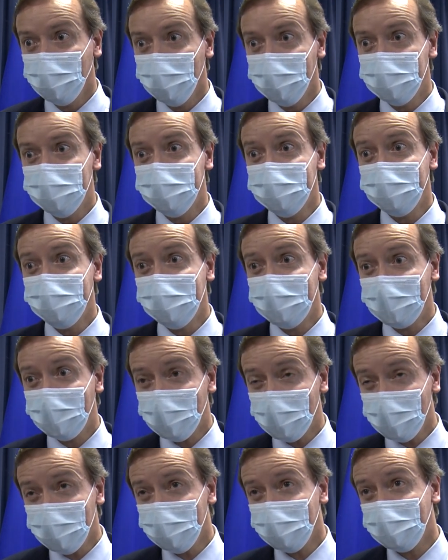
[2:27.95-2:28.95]
which in the
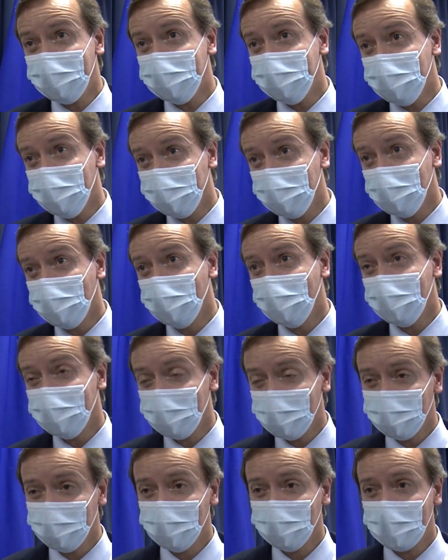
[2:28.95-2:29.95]
context of the
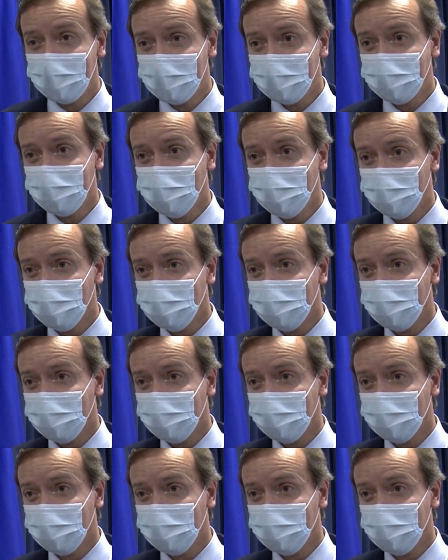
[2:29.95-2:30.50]
work of the Organization